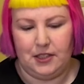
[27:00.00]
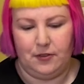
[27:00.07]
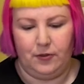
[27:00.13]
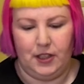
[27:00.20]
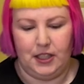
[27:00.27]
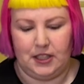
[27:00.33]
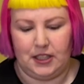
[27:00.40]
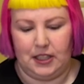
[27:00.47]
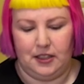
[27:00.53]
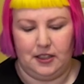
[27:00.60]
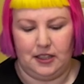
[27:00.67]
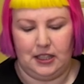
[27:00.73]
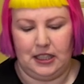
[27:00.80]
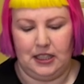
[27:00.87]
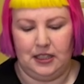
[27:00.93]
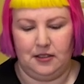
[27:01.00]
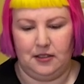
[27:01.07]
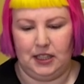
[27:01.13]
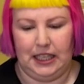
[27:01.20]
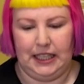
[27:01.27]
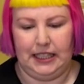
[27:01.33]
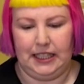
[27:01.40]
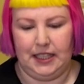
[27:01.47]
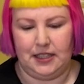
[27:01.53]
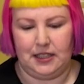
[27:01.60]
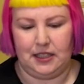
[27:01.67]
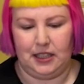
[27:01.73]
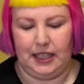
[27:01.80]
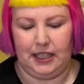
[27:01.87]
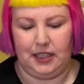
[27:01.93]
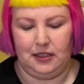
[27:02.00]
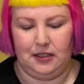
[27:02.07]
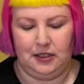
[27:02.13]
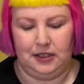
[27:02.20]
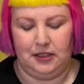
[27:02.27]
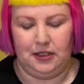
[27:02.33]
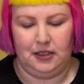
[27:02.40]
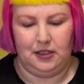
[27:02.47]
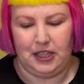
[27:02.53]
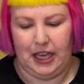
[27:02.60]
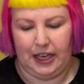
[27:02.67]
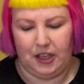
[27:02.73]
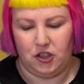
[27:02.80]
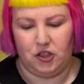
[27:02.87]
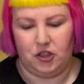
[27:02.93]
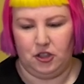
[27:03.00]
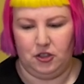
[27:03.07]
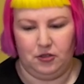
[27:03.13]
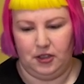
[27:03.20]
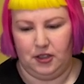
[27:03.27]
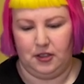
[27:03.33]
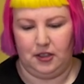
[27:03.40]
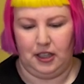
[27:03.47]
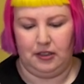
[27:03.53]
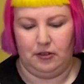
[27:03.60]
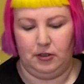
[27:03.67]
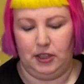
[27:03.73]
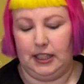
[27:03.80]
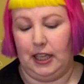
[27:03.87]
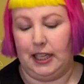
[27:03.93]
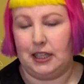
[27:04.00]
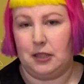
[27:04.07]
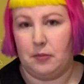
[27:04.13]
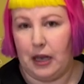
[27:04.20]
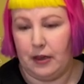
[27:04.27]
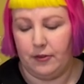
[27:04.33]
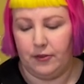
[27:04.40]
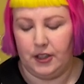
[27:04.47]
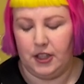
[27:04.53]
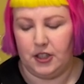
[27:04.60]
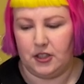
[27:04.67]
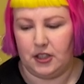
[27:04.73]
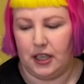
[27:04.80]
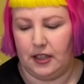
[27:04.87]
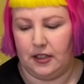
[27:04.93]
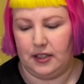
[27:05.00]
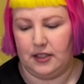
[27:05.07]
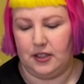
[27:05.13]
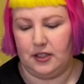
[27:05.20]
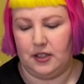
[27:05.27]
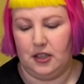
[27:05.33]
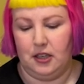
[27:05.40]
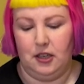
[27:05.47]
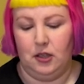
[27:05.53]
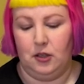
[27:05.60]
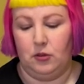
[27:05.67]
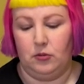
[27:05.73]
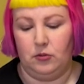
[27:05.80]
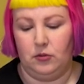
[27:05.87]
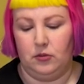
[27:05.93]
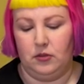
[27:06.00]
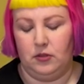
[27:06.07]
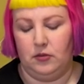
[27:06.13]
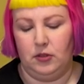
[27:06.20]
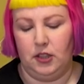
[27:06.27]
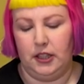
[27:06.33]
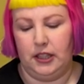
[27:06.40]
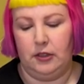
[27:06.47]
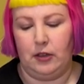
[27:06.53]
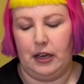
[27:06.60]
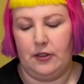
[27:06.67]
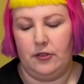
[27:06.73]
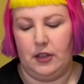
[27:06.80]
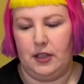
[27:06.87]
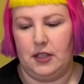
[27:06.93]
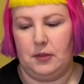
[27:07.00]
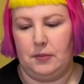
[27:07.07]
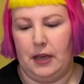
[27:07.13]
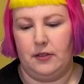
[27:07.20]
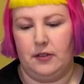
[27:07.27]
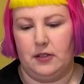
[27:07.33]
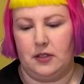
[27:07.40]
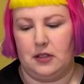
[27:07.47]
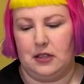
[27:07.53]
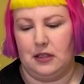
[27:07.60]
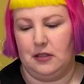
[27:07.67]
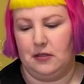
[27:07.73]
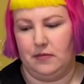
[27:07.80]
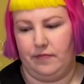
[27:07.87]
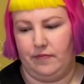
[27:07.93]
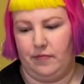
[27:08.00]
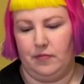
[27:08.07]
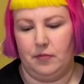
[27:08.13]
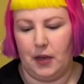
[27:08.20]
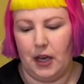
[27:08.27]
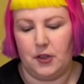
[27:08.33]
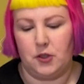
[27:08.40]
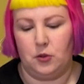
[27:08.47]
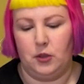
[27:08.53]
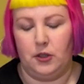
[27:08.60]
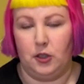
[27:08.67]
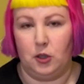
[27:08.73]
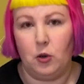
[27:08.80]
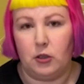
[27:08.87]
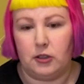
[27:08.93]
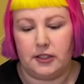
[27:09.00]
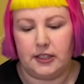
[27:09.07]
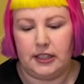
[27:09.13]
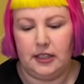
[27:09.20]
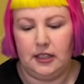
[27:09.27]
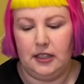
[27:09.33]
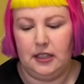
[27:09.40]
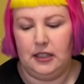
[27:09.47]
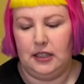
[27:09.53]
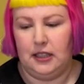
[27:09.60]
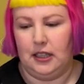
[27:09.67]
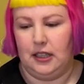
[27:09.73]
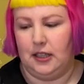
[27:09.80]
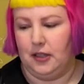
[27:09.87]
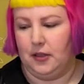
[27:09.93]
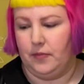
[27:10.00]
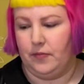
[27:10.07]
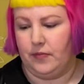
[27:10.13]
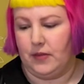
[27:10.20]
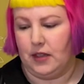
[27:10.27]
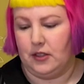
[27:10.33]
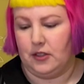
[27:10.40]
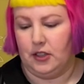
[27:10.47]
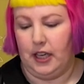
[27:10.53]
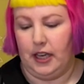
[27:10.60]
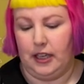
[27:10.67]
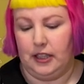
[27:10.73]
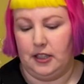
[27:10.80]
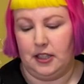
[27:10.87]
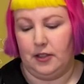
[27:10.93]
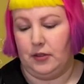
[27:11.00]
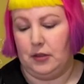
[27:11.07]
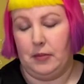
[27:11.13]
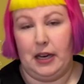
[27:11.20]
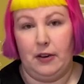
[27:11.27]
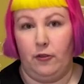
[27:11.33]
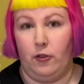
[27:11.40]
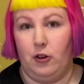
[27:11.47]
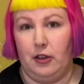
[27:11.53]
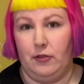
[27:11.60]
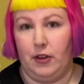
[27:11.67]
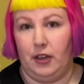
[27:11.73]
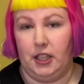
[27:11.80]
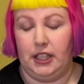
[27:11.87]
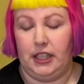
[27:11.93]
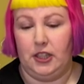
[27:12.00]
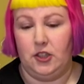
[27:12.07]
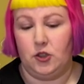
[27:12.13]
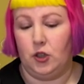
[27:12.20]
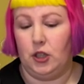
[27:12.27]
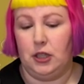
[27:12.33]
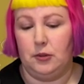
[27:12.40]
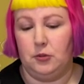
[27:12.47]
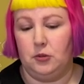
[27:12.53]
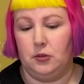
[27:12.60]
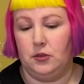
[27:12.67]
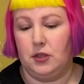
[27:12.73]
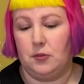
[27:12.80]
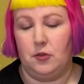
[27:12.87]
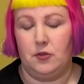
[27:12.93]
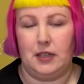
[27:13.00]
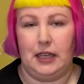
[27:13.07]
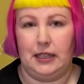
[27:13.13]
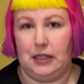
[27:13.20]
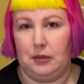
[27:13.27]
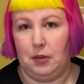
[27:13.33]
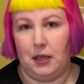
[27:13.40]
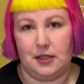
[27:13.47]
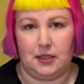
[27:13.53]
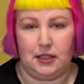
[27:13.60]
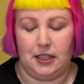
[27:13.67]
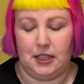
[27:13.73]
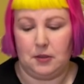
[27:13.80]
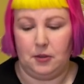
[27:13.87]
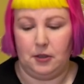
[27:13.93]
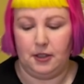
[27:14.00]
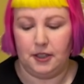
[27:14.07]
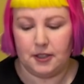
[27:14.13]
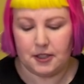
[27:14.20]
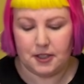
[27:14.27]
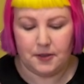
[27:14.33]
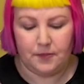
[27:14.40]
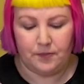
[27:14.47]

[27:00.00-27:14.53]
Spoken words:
fit and I guess like texture, and I really like the matte finish. Yeah, there's just really great things about this puzzle and the quality. So yeah, and it definitely made for a very enjoyable, smooth sailing puzzling experience.